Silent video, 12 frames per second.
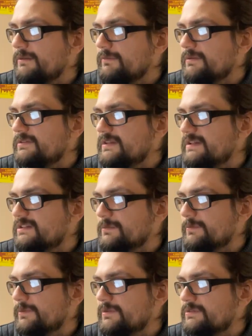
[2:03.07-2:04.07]

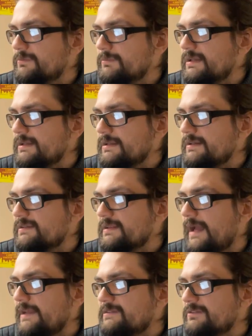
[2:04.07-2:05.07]
resistible, to me at least,
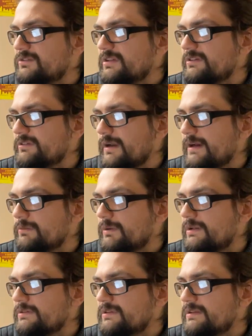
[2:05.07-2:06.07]
last year's Sister Act
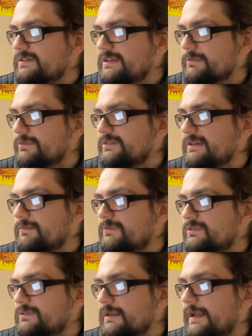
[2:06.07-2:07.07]
was, the sequel
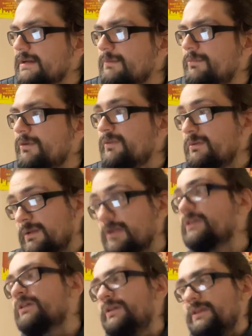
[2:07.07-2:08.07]
seems like a movie
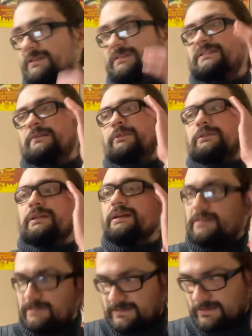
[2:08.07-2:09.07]
miracle. This is someone who
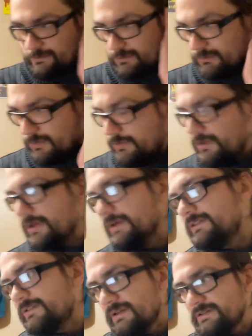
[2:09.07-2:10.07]
liked the sequel more.
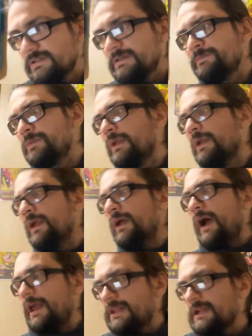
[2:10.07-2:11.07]
Interesting.
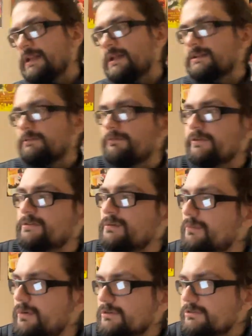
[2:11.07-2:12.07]
I think I like the first one
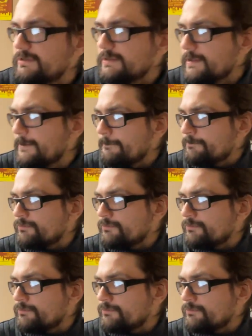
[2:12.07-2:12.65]
more still,